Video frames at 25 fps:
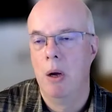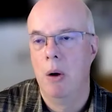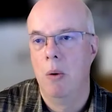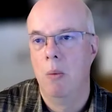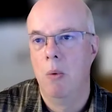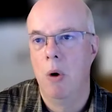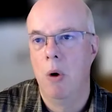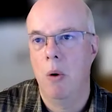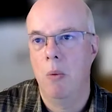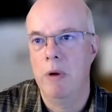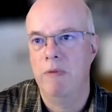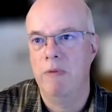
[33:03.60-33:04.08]

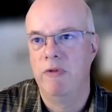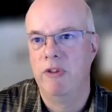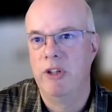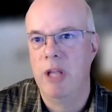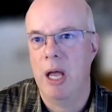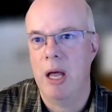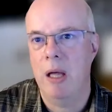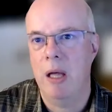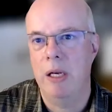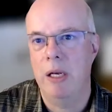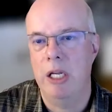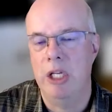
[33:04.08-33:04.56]
What we've
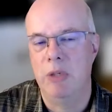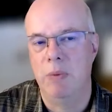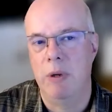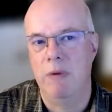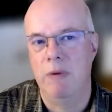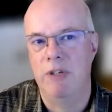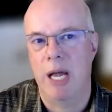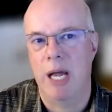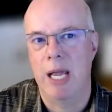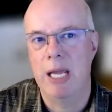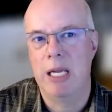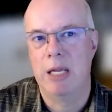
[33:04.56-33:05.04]
done is
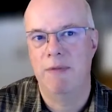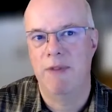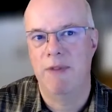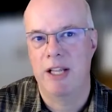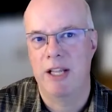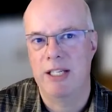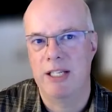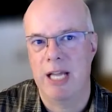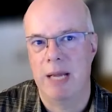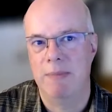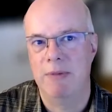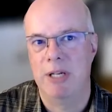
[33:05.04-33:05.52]
we've taken
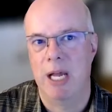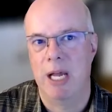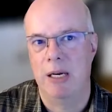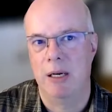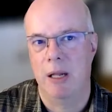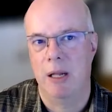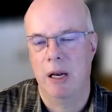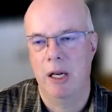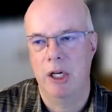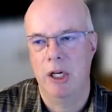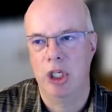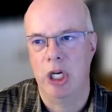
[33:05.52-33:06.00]
that same
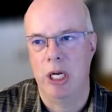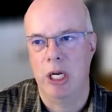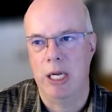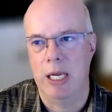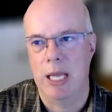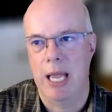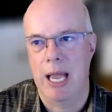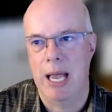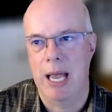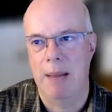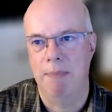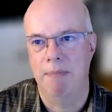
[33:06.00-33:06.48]

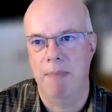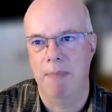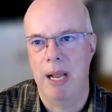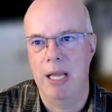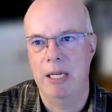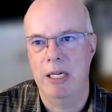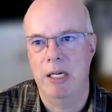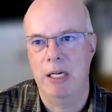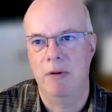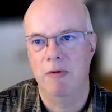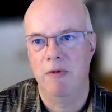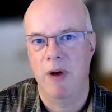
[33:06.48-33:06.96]
technology and
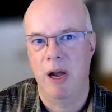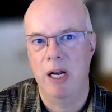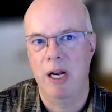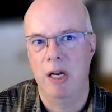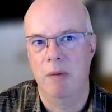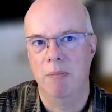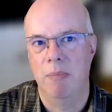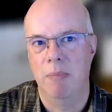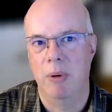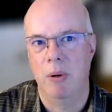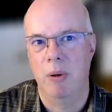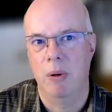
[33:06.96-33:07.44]
made it
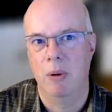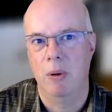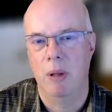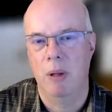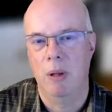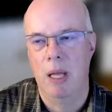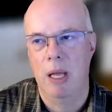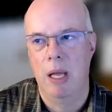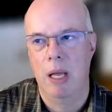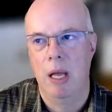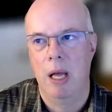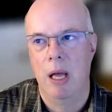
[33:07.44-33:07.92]
available
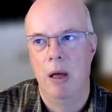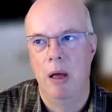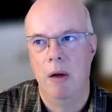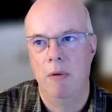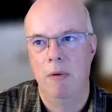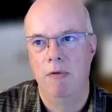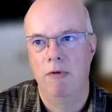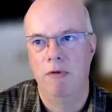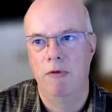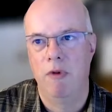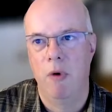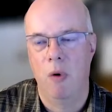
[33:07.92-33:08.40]

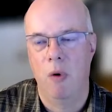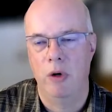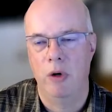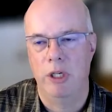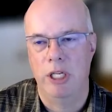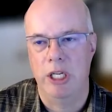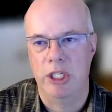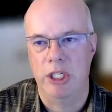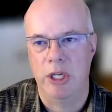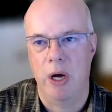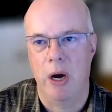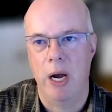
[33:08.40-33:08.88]
for
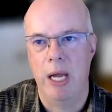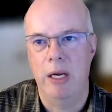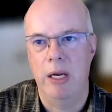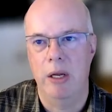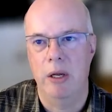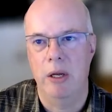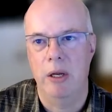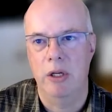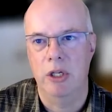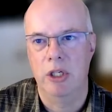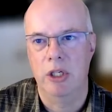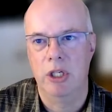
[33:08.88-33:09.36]

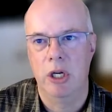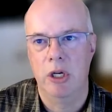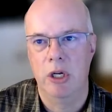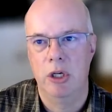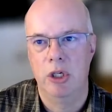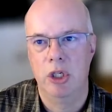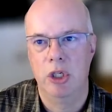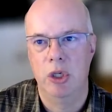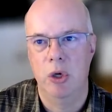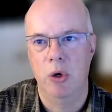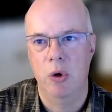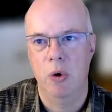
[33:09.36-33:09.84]
designers
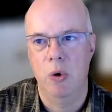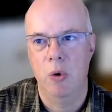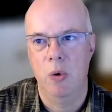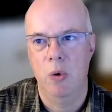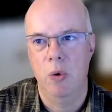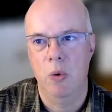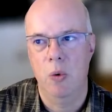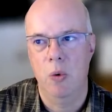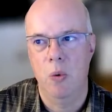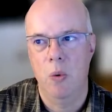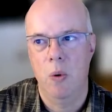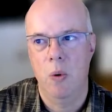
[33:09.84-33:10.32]

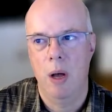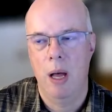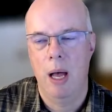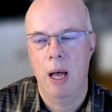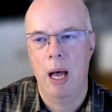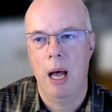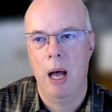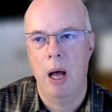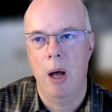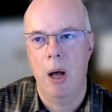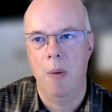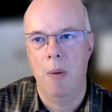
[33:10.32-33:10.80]
to
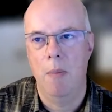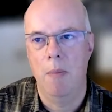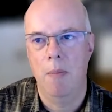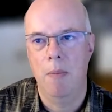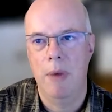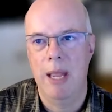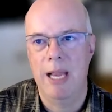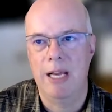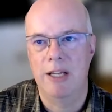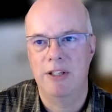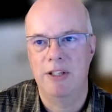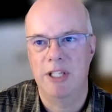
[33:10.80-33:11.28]

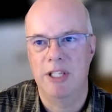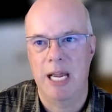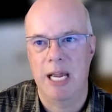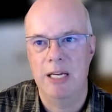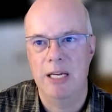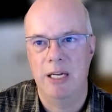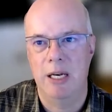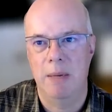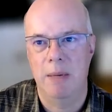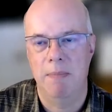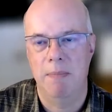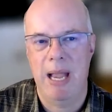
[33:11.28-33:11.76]

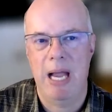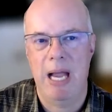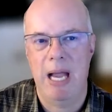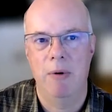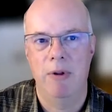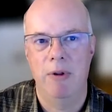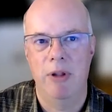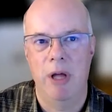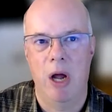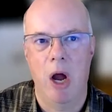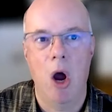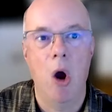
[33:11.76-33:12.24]
extend and
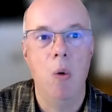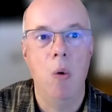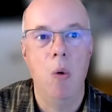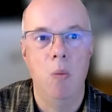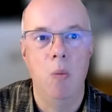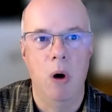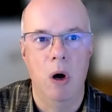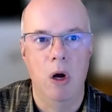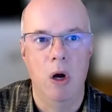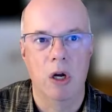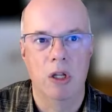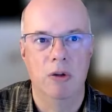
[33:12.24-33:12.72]
empower their own
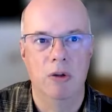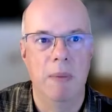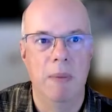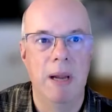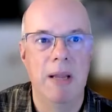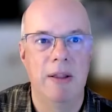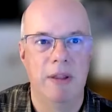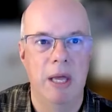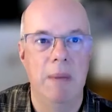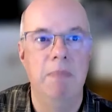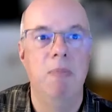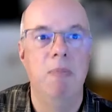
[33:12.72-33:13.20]
work, to
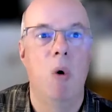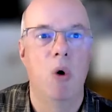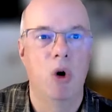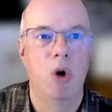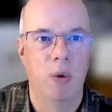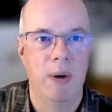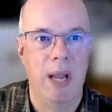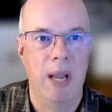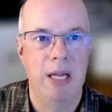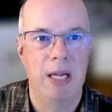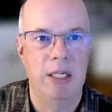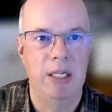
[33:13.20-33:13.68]
make them more
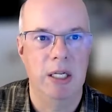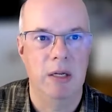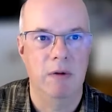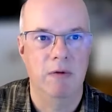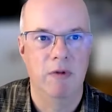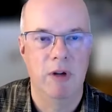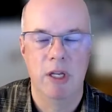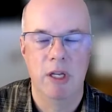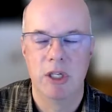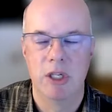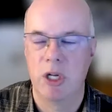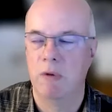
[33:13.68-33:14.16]
creative.
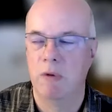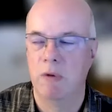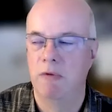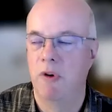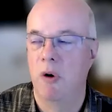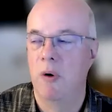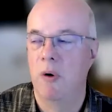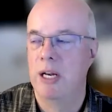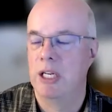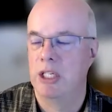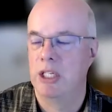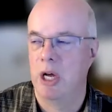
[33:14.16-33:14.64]
So,
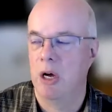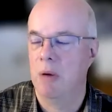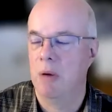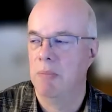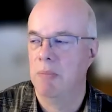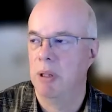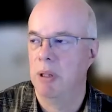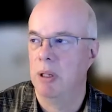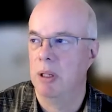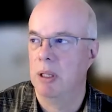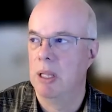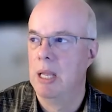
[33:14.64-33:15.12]
for
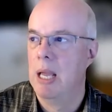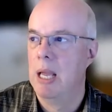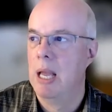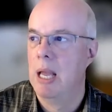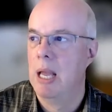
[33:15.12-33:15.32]
example,